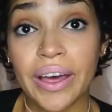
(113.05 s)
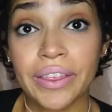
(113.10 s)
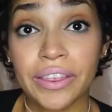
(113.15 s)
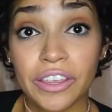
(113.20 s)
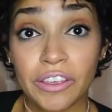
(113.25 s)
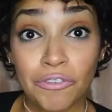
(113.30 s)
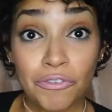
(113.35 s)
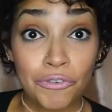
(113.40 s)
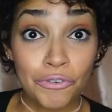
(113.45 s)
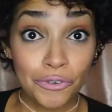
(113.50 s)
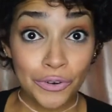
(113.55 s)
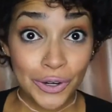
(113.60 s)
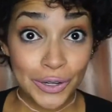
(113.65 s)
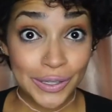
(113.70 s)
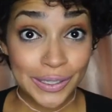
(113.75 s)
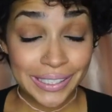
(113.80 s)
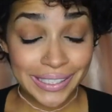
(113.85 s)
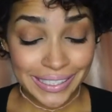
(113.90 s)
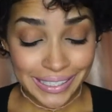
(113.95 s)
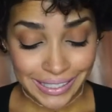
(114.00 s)
The
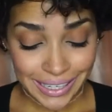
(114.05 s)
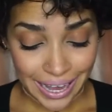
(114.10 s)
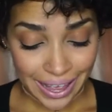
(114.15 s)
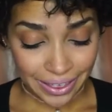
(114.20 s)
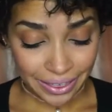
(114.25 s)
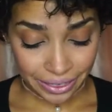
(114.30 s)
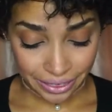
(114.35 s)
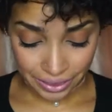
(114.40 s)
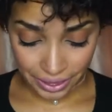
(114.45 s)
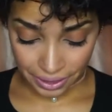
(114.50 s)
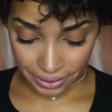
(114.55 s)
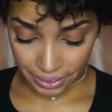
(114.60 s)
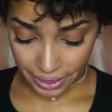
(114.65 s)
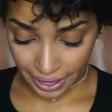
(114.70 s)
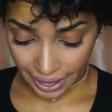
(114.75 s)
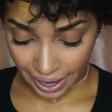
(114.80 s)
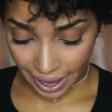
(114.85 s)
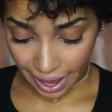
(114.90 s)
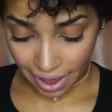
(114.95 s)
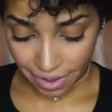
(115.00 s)
first thing that I
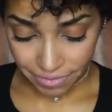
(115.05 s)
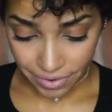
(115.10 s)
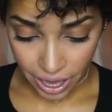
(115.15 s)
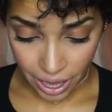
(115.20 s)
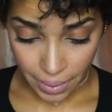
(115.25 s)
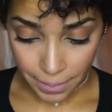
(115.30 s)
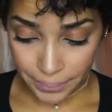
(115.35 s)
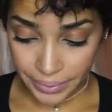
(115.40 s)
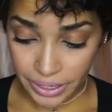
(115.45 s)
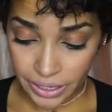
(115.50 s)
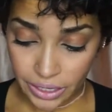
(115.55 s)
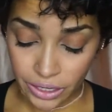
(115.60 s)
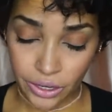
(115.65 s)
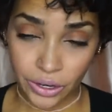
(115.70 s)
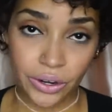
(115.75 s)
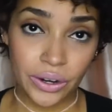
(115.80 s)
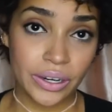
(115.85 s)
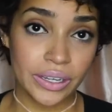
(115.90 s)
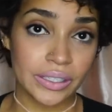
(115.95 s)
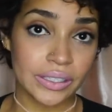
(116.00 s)
have up
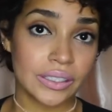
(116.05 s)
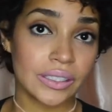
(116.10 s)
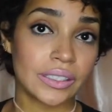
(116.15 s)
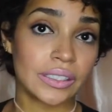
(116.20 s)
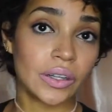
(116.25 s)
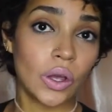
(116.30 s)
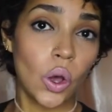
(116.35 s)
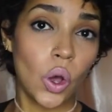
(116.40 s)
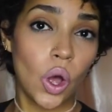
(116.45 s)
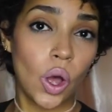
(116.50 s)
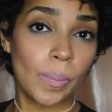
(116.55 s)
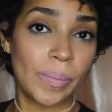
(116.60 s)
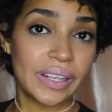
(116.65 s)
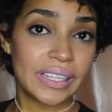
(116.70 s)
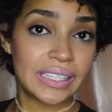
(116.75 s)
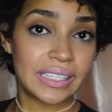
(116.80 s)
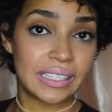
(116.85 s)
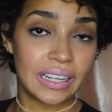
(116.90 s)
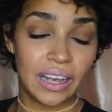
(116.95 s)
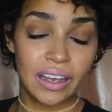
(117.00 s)
here is all my
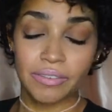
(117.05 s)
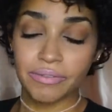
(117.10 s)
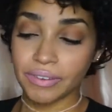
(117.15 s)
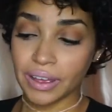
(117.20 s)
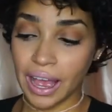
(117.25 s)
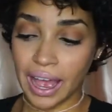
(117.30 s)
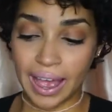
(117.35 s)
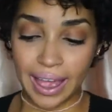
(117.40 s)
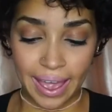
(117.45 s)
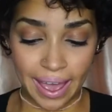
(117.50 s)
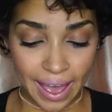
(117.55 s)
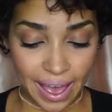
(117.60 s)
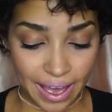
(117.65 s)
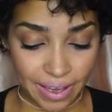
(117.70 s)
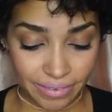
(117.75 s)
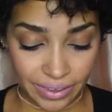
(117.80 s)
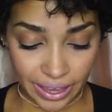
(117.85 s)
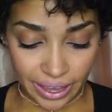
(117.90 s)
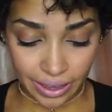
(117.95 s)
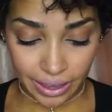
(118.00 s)
stuff. I have
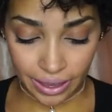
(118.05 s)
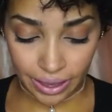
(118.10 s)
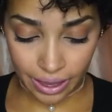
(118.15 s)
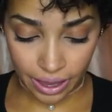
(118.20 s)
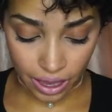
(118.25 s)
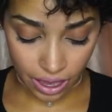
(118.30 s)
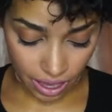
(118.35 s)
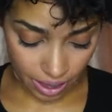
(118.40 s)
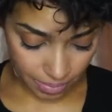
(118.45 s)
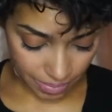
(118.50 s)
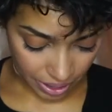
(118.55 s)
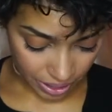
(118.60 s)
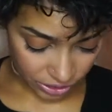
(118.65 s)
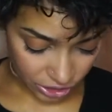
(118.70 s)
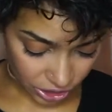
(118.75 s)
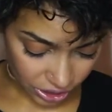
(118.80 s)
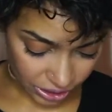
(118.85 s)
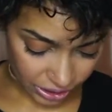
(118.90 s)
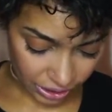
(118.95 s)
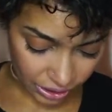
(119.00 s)
a
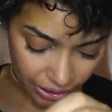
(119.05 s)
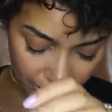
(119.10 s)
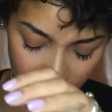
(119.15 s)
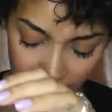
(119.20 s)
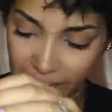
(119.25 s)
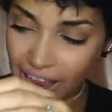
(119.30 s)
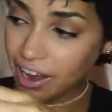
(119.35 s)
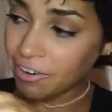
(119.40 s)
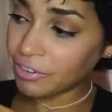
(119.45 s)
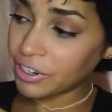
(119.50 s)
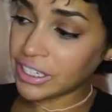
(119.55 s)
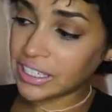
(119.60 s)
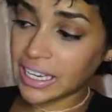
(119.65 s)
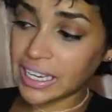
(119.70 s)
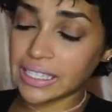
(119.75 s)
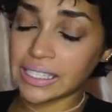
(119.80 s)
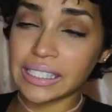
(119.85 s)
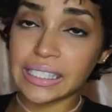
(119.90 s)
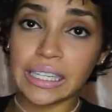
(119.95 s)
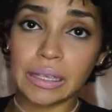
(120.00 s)
just like an everyday
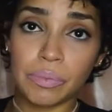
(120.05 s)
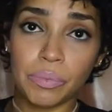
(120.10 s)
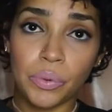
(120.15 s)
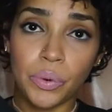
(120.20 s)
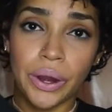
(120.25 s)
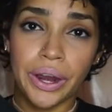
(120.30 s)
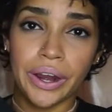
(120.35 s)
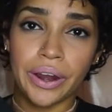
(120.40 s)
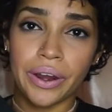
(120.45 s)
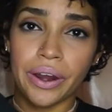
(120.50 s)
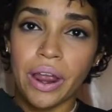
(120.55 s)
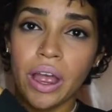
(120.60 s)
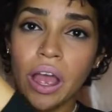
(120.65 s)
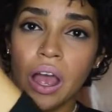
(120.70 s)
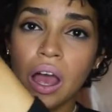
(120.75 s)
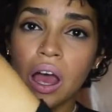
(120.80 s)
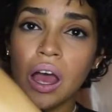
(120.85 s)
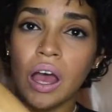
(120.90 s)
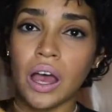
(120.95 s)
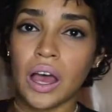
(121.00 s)
sleepwear
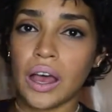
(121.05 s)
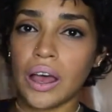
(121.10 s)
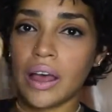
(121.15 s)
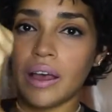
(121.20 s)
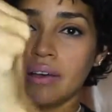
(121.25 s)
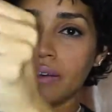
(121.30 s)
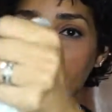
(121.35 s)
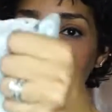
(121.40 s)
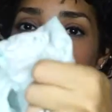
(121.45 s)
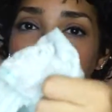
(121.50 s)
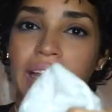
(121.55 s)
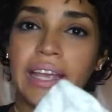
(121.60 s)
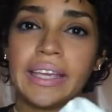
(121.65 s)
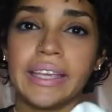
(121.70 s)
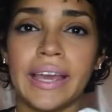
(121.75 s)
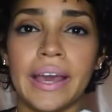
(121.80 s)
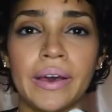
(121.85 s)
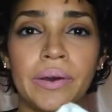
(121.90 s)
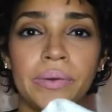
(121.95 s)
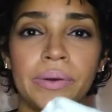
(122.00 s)

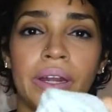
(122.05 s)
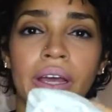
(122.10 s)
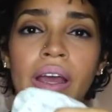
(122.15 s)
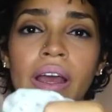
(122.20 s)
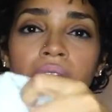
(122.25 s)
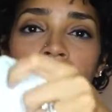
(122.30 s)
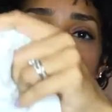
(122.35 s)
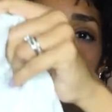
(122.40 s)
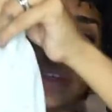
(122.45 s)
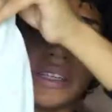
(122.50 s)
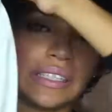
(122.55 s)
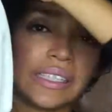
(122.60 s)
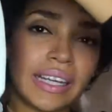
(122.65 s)
nightgown. This